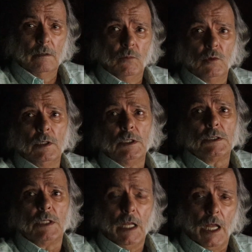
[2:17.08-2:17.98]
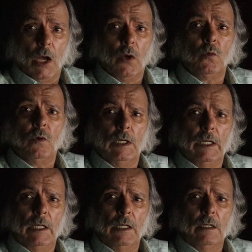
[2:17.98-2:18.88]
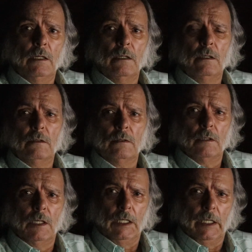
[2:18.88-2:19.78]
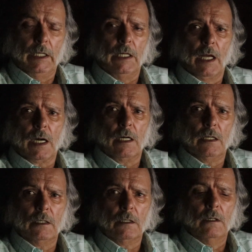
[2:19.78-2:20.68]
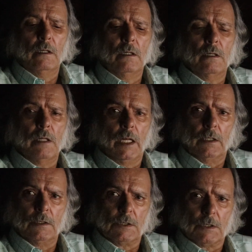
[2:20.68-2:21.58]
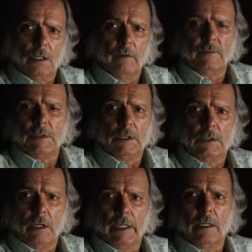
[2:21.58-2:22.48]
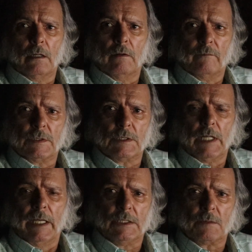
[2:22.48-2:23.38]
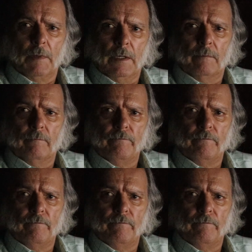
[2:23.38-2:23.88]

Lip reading: Putin is the only leader that deserves the title of a statesman.